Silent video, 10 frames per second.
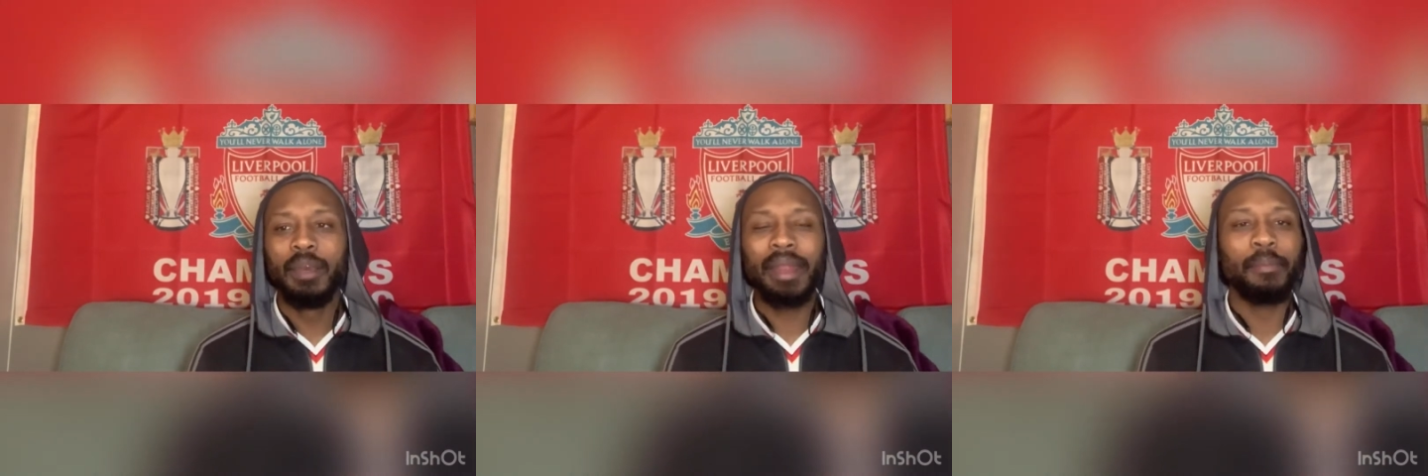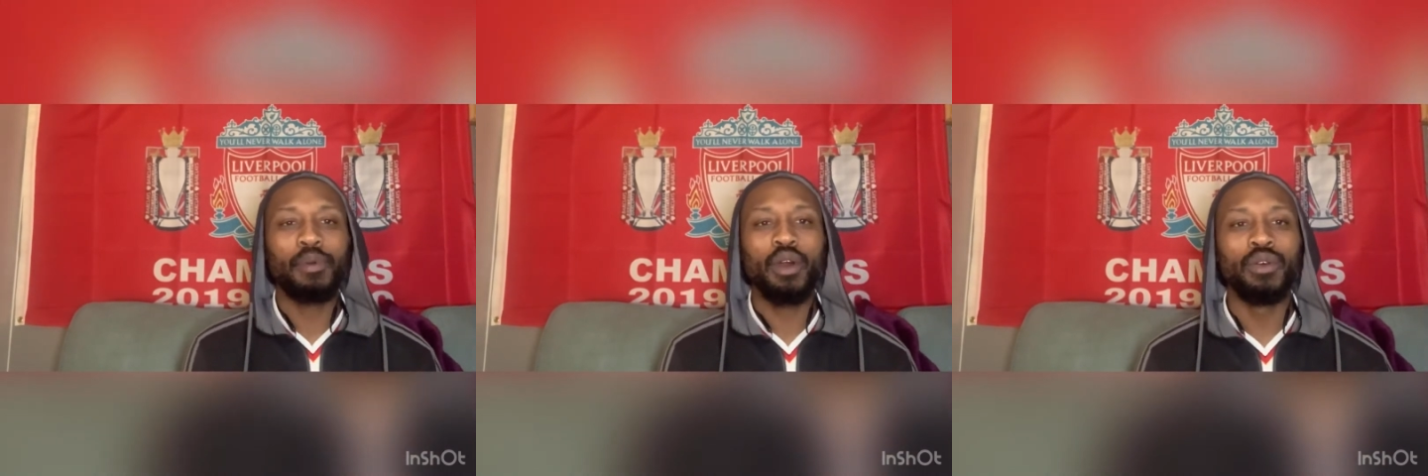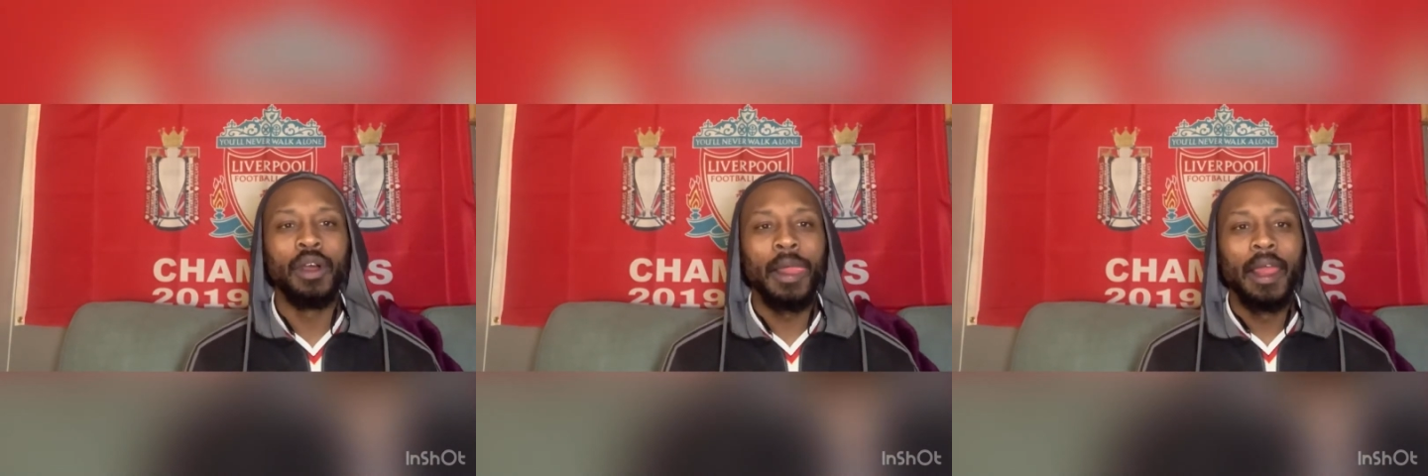I'm like, bro,
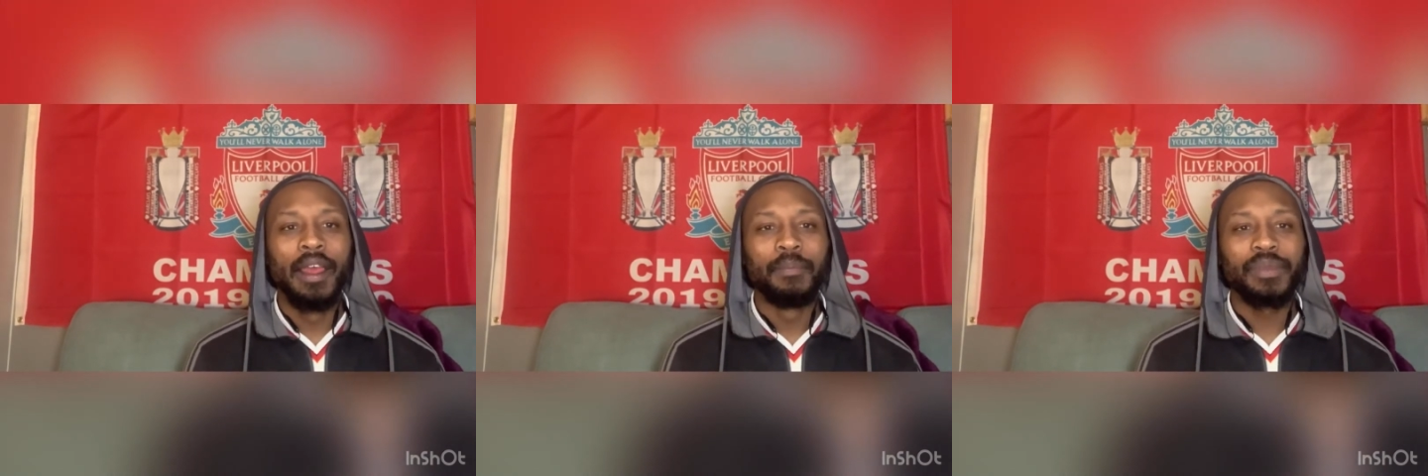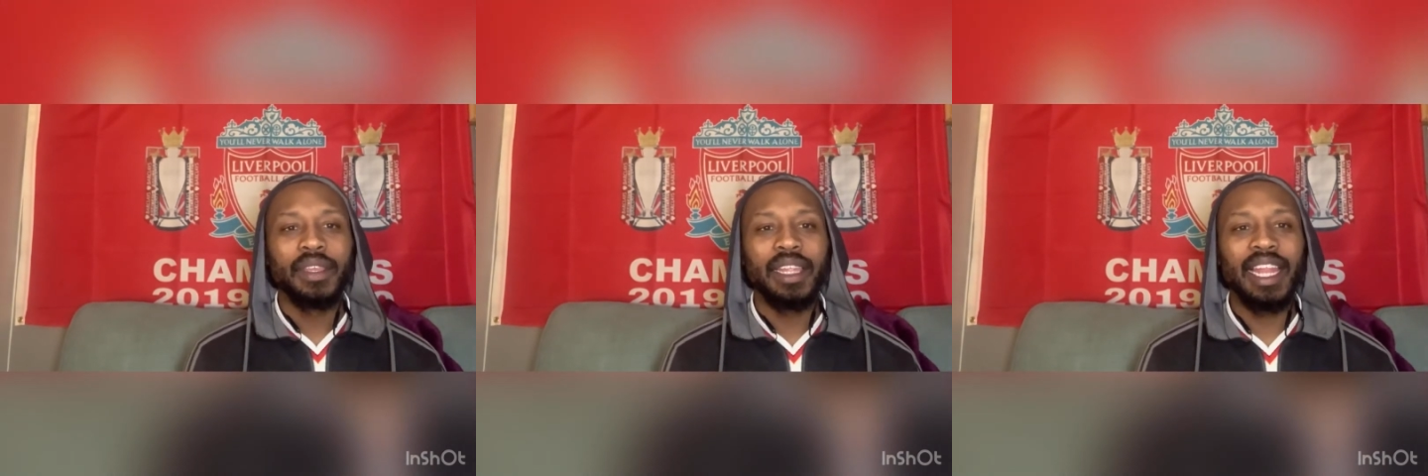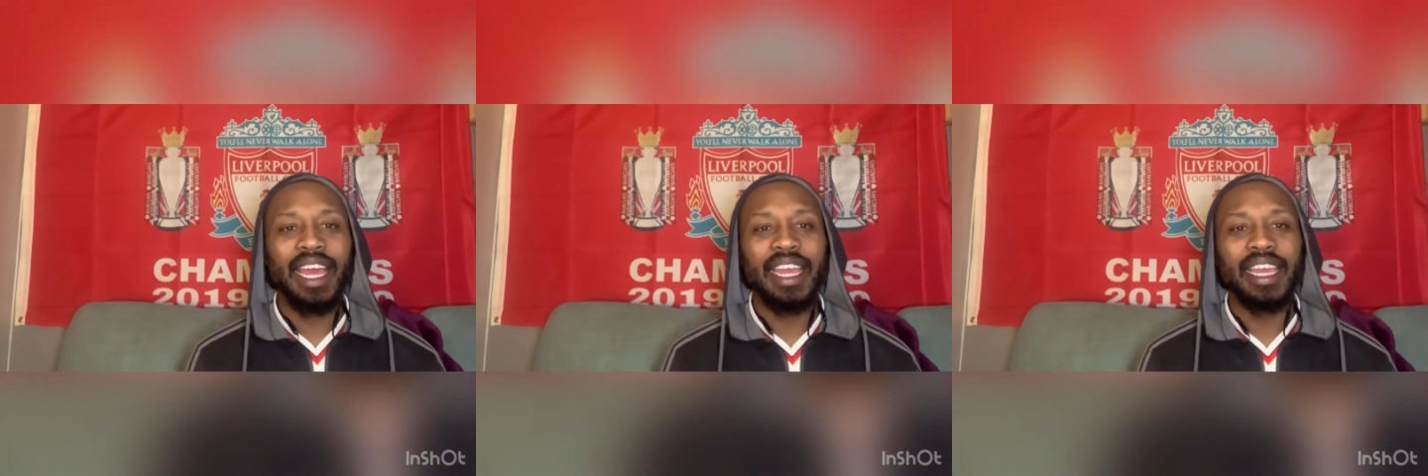
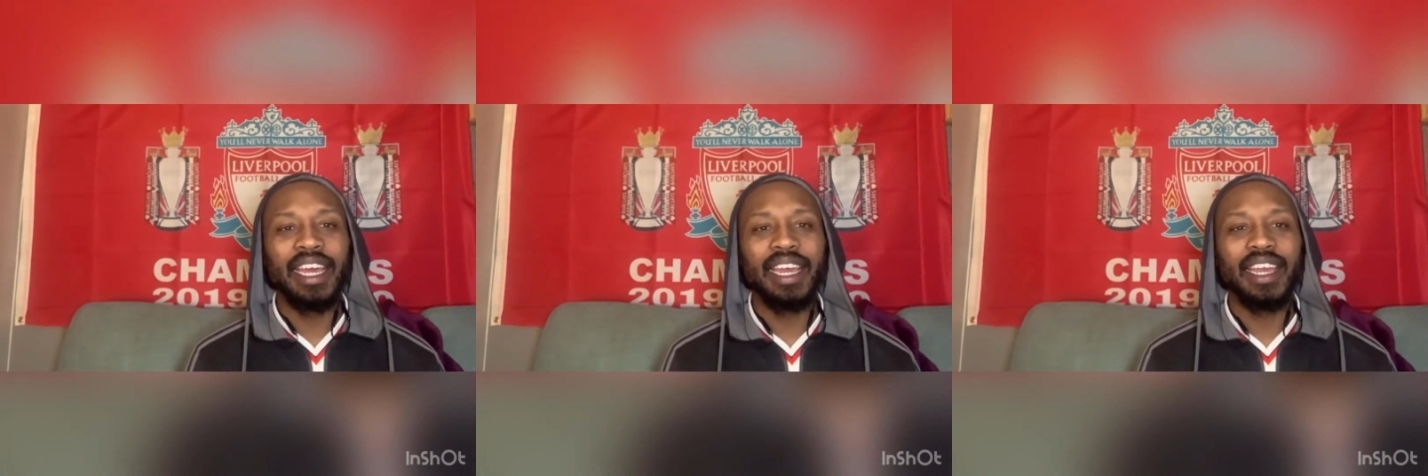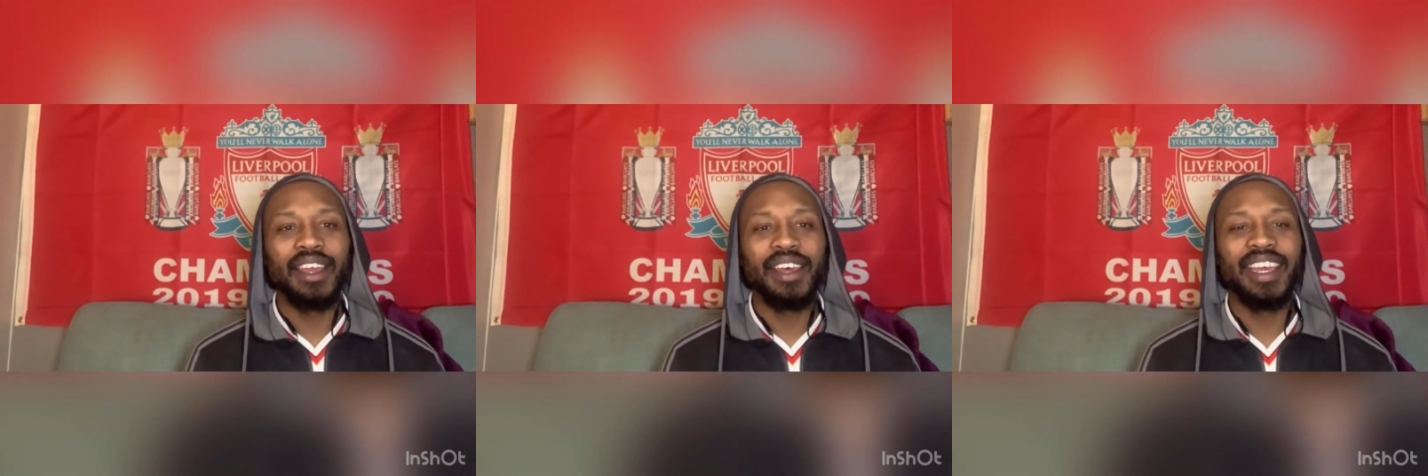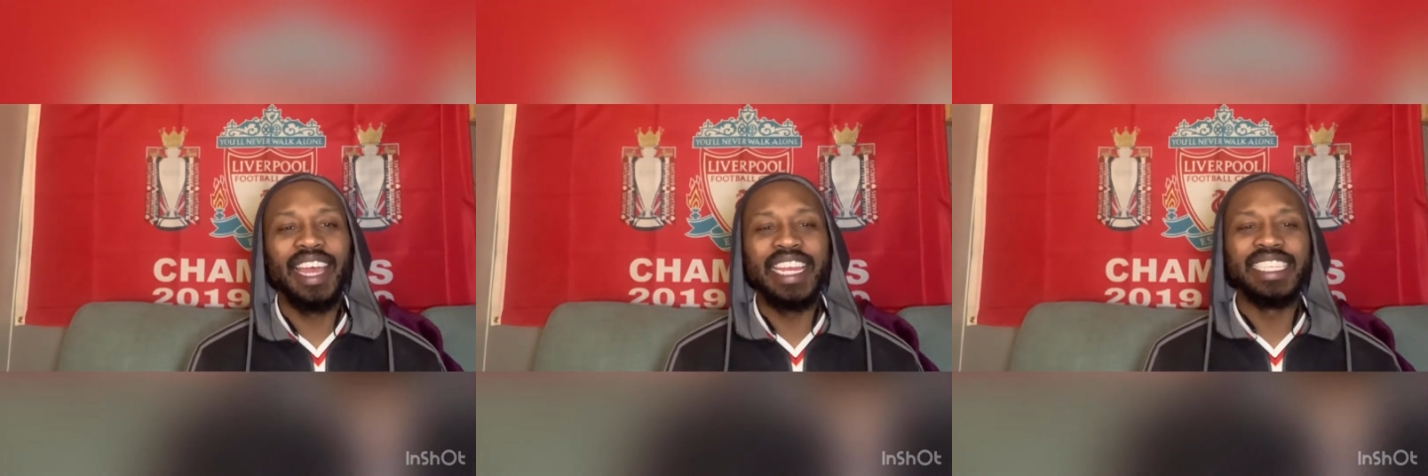like,
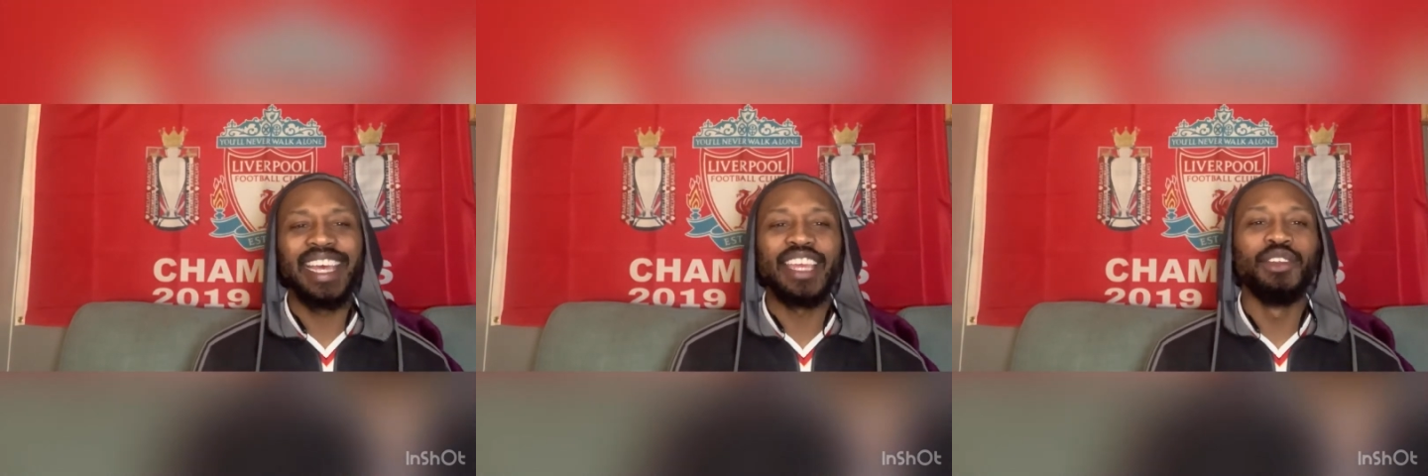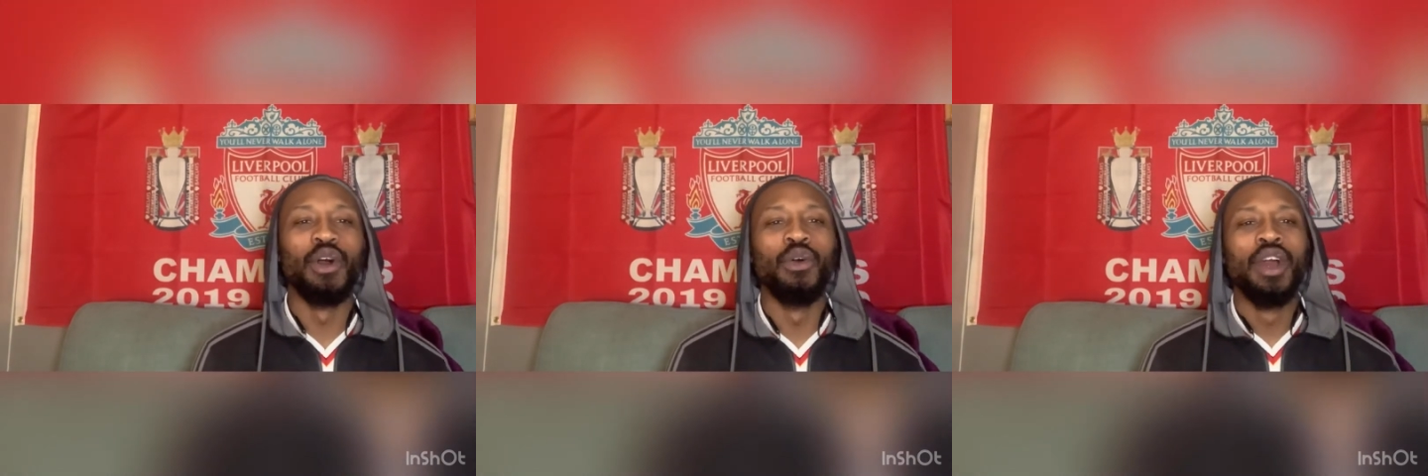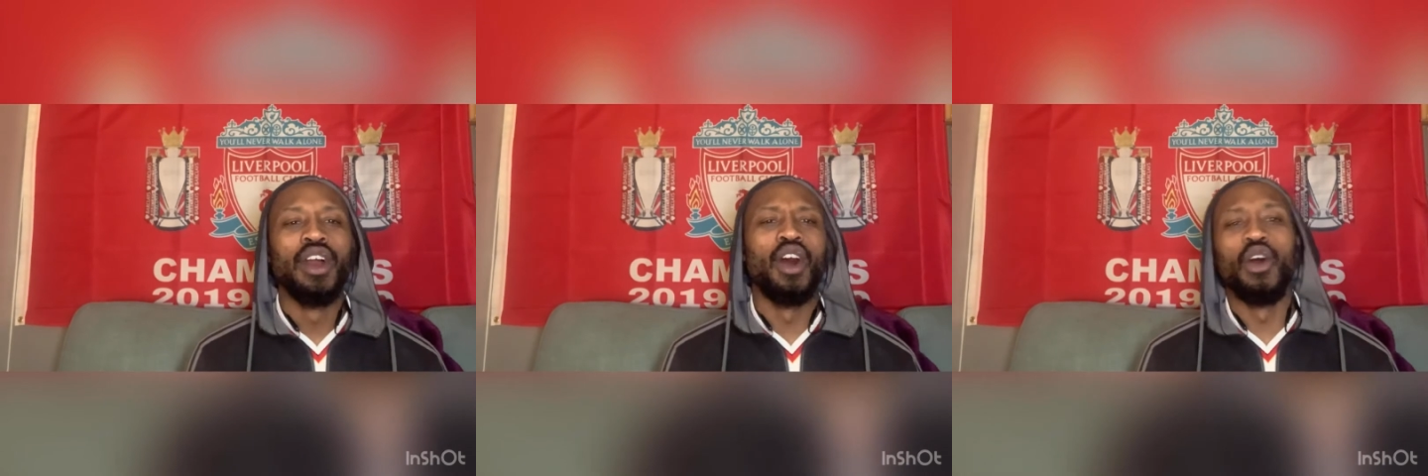and he's like, you know,
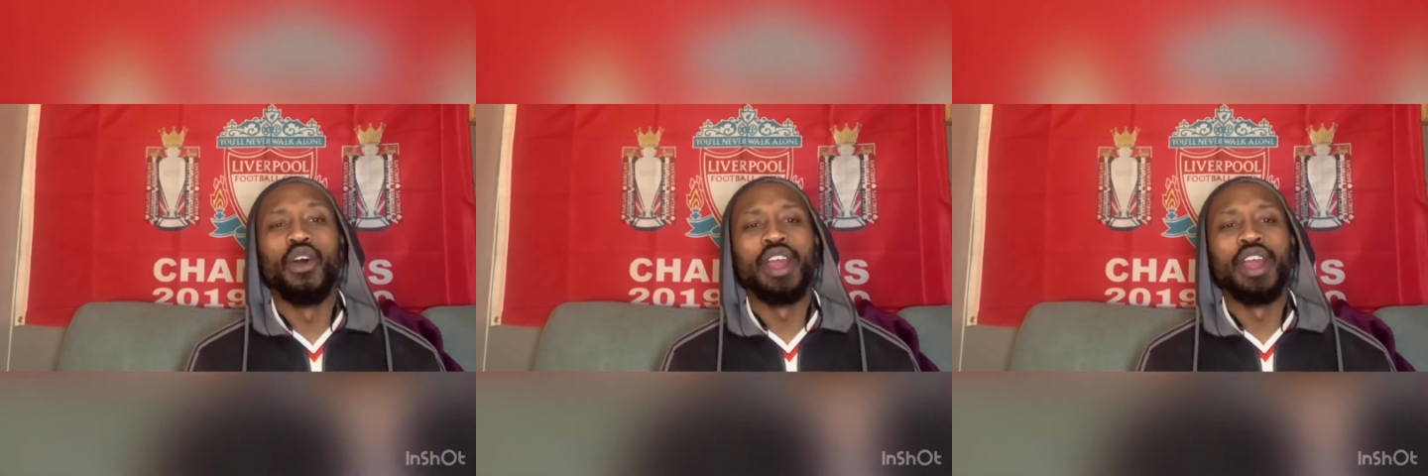oh,